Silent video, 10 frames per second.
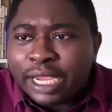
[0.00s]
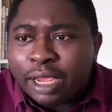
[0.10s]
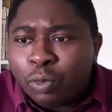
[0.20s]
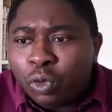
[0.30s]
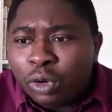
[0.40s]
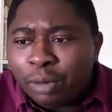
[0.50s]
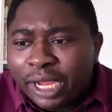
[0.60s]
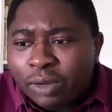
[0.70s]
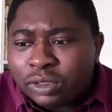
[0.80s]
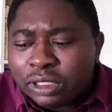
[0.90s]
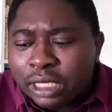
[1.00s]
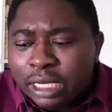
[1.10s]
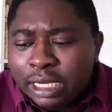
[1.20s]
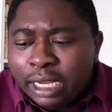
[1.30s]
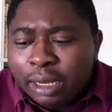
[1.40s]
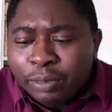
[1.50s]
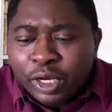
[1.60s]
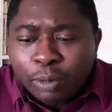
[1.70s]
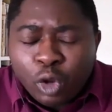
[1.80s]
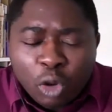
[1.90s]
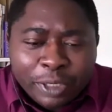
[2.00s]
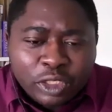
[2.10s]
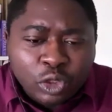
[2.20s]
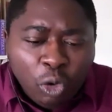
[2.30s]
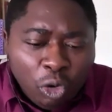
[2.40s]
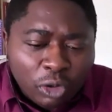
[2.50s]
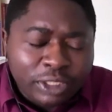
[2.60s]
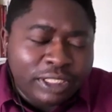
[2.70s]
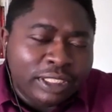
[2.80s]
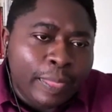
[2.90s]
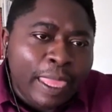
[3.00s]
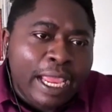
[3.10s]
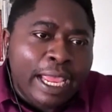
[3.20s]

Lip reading: hear more about the upcoming talks.